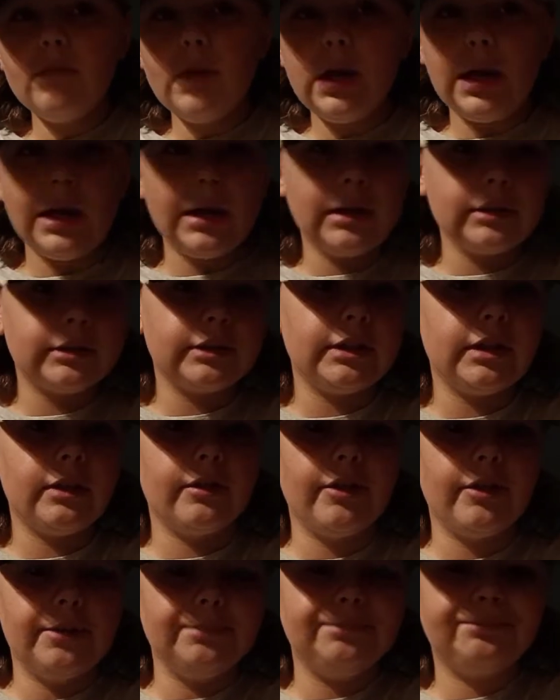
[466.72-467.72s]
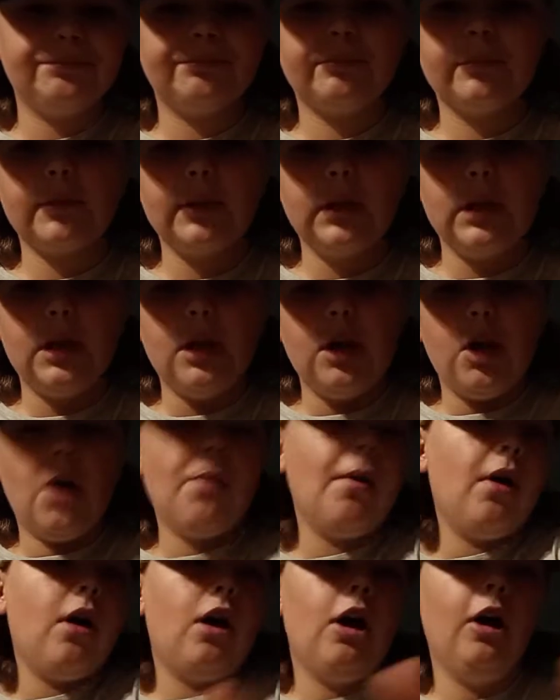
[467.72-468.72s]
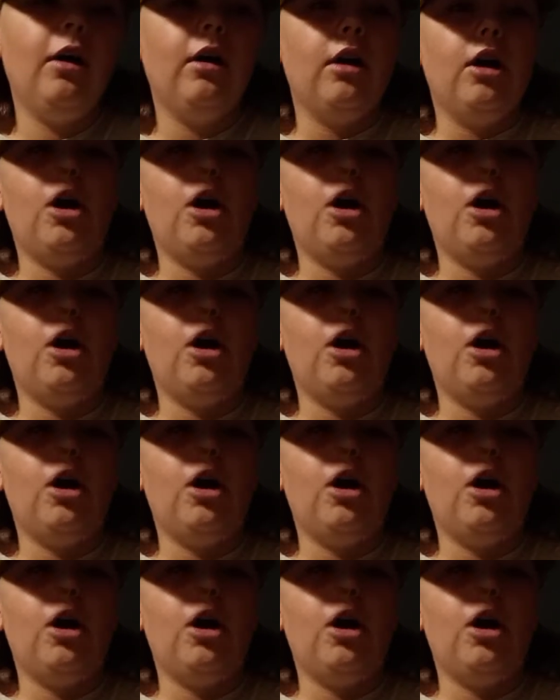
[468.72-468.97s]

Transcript: I'll see y'all then. Hope, hope